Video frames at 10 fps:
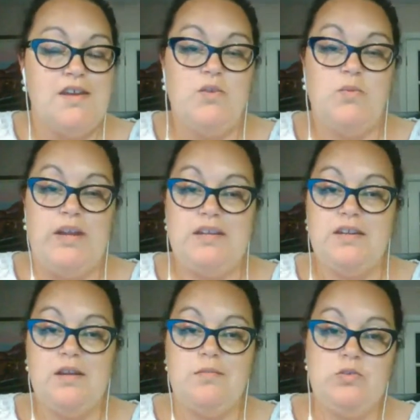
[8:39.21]
We ended
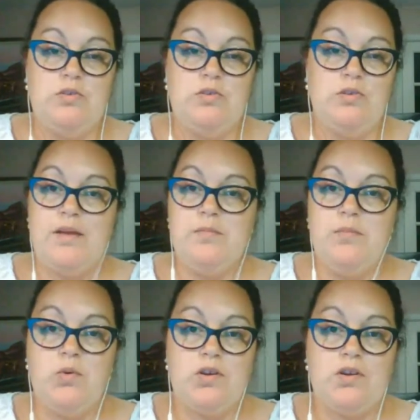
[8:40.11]
up doing a
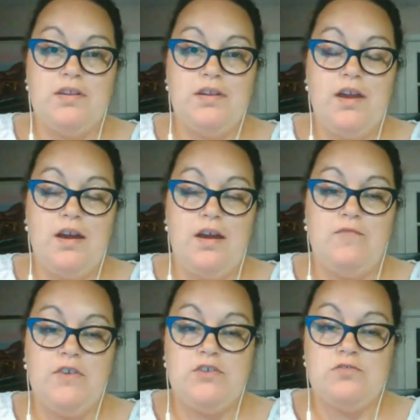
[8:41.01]
whiteboard
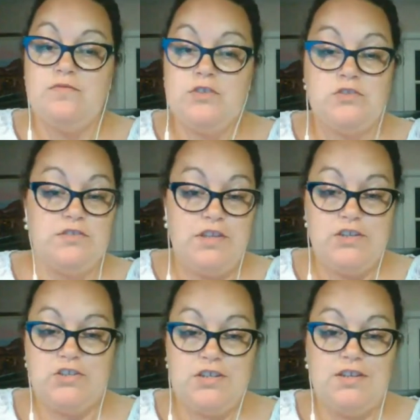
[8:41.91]

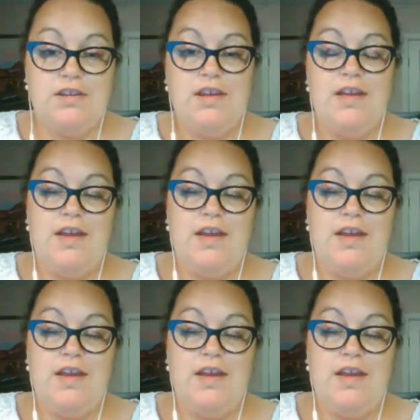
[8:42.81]
visualization,